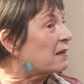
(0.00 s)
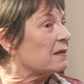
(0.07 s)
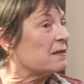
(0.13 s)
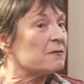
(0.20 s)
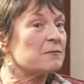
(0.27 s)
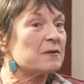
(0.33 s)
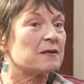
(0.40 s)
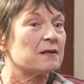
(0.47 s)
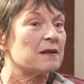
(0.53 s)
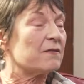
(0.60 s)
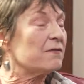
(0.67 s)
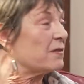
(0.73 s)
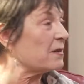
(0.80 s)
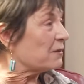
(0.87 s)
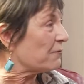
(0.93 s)
in the middle
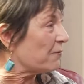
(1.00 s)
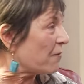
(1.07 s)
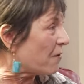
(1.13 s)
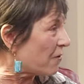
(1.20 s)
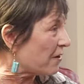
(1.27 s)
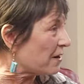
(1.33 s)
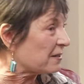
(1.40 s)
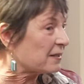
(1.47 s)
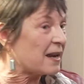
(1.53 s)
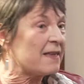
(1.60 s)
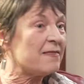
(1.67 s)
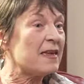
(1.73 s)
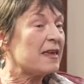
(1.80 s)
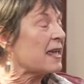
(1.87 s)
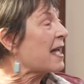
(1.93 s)
of this forest,
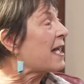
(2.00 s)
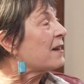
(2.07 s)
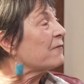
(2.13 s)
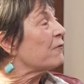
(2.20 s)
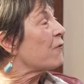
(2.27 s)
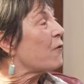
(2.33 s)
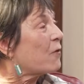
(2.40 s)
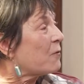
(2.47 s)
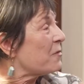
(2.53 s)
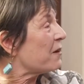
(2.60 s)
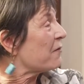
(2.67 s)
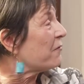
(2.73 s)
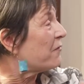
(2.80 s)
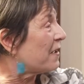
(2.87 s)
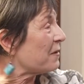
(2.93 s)
and they can't form
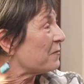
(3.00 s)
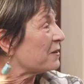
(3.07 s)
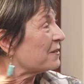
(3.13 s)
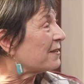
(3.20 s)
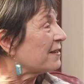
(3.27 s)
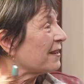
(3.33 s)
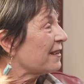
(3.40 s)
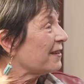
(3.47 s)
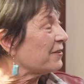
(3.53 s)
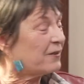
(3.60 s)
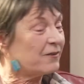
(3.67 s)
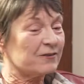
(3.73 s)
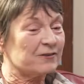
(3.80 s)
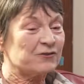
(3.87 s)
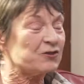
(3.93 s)
their famous
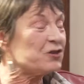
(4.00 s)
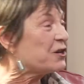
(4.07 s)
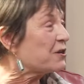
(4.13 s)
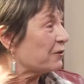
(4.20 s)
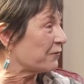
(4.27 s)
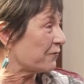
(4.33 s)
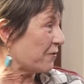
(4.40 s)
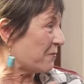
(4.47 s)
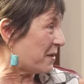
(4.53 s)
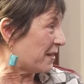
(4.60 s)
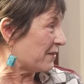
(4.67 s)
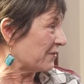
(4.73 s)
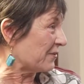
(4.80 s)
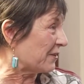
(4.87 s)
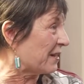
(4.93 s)
shield
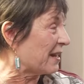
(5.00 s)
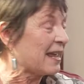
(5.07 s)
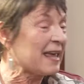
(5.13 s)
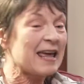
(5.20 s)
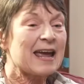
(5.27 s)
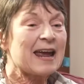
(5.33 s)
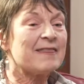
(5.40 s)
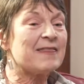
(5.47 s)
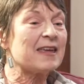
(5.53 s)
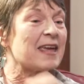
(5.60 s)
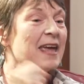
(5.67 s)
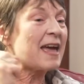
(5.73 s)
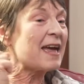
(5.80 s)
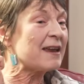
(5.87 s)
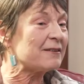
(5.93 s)
formation, and they
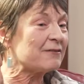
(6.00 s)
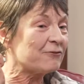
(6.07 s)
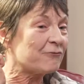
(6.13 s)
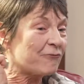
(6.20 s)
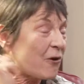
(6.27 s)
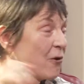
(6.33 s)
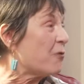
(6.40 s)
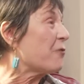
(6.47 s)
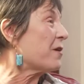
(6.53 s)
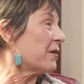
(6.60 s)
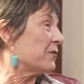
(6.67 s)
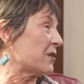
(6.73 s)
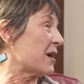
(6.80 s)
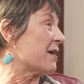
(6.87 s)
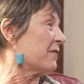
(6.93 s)
can't throw
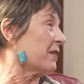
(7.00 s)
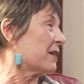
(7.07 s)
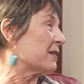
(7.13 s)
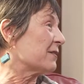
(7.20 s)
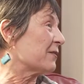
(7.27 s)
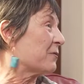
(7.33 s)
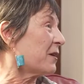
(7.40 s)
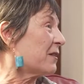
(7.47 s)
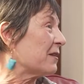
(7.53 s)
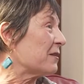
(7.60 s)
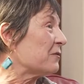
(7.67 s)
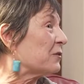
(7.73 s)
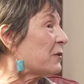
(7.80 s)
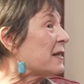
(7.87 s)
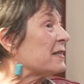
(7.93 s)
their javelins the way they
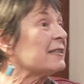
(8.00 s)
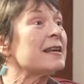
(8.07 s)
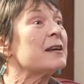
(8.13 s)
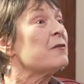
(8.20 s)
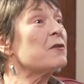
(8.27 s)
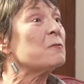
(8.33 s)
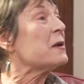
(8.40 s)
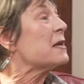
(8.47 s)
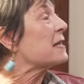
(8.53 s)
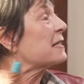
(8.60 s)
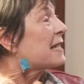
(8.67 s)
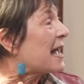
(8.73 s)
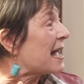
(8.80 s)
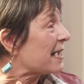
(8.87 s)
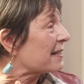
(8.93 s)
used to. And suddenly they're being
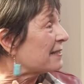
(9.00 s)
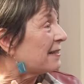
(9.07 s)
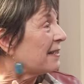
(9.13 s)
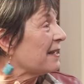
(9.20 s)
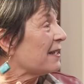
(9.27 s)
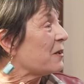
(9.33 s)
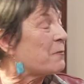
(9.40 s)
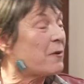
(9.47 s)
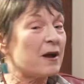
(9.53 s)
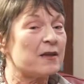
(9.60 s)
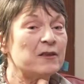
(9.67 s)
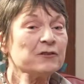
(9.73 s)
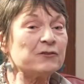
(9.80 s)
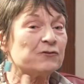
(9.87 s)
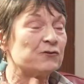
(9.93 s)
attacked by
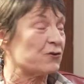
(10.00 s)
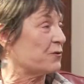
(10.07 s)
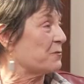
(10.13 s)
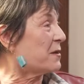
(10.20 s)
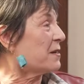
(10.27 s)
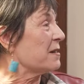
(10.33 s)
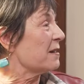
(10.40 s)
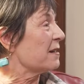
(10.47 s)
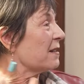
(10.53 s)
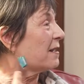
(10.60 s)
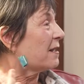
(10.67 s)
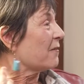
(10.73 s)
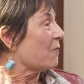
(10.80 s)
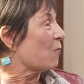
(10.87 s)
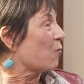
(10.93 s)
these German
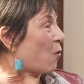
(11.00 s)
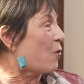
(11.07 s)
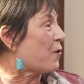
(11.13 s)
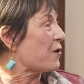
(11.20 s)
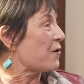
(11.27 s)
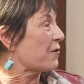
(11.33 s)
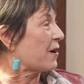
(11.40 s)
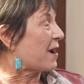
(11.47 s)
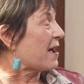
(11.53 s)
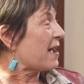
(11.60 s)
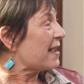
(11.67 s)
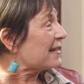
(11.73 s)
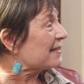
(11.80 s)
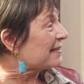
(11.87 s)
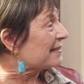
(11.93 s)
warrior
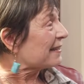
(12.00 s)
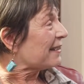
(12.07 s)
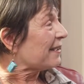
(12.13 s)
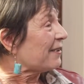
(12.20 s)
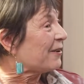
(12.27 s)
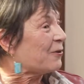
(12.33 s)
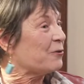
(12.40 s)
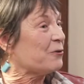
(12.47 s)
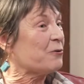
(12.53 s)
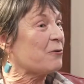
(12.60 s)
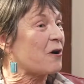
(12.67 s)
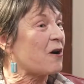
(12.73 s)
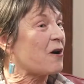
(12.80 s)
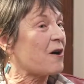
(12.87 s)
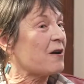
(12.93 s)
guys who
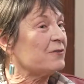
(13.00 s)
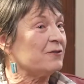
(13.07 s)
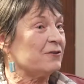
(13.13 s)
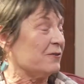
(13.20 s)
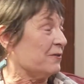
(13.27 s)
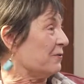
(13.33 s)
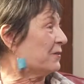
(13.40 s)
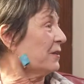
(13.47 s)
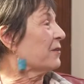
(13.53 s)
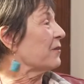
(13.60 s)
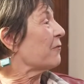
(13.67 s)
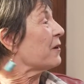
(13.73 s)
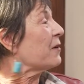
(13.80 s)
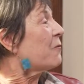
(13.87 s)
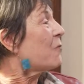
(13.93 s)
are using
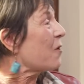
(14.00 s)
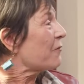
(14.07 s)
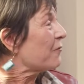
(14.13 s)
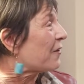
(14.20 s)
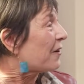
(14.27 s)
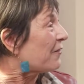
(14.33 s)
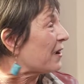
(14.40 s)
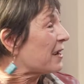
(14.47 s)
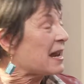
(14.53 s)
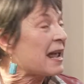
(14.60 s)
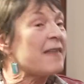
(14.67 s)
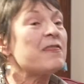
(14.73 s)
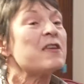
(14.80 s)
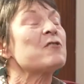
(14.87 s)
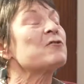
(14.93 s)
guerrilla warfare, right?
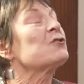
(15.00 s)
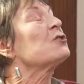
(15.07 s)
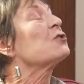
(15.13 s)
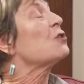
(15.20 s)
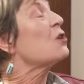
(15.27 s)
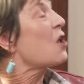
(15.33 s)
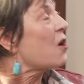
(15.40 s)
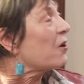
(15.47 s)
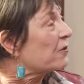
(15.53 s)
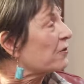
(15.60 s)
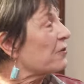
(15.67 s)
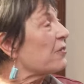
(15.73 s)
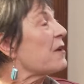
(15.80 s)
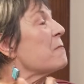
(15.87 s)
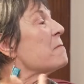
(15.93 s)
And they're
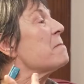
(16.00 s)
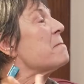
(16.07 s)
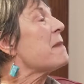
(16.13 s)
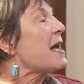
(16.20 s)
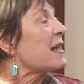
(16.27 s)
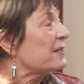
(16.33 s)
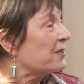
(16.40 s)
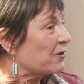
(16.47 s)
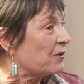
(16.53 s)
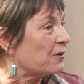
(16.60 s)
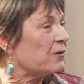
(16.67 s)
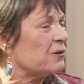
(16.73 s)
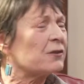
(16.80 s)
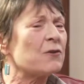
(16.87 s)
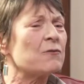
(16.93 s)
slaughtered, they're
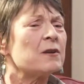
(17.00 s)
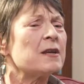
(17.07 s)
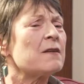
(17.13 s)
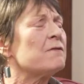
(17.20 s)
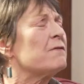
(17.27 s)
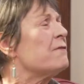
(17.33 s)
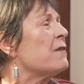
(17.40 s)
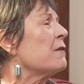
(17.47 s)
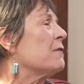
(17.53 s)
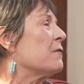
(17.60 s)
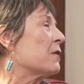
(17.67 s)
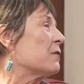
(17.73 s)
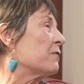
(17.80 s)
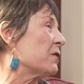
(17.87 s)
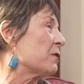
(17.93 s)
massacred. There's only a very,
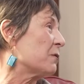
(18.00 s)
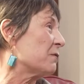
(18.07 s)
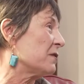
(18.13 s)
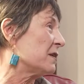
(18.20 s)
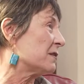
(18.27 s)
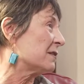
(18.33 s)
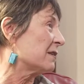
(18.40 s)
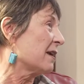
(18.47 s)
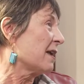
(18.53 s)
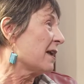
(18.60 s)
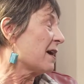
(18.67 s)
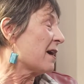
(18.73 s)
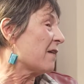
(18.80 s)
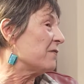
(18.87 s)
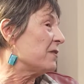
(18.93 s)
very few of
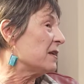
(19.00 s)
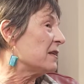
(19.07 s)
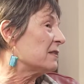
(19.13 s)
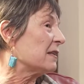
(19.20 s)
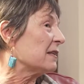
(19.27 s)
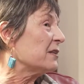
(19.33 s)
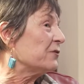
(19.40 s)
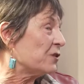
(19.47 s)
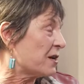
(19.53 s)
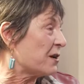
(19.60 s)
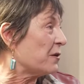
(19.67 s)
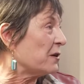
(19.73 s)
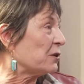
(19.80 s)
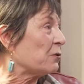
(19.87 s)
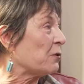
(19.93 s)
these
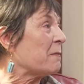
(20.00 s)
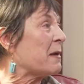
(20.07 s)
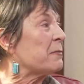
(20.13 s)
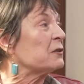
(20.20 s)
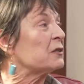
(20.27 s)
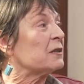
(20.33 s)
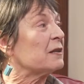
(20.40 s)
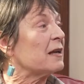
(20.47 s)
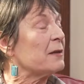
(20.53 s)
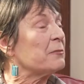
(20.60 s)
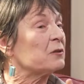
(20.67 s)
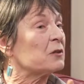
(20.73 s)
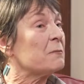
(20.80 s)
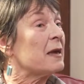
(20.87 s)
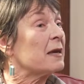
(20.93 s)
legionaries who are
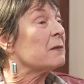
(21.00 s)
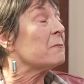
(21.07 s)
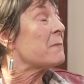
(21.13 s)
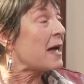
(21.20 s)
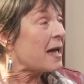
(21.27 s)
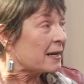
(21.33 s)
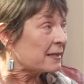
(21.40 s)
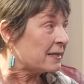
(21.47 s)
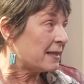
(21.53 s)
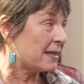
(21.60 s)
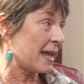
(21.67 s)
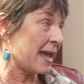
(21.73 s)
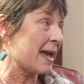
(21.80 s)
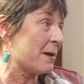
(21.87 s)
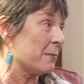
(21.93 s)
able to make it back to the
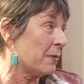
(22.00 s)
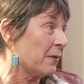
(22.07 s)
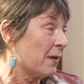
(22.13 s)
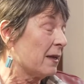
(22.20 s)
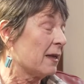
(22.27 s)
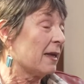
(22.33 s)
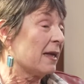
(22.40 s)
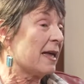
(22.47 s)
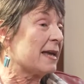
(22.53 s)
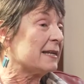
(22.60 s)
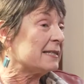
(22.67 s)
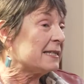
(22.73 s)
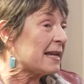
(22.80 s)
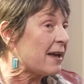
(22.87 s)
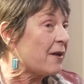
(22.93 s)
camp
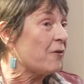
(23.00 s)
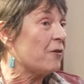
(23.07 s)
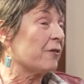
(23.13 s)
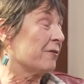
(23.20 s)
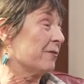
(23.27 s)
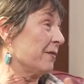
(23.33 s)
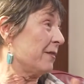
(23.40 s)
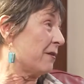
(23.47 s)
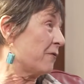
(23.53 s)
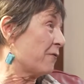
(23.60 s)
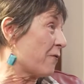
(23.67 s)
and tell their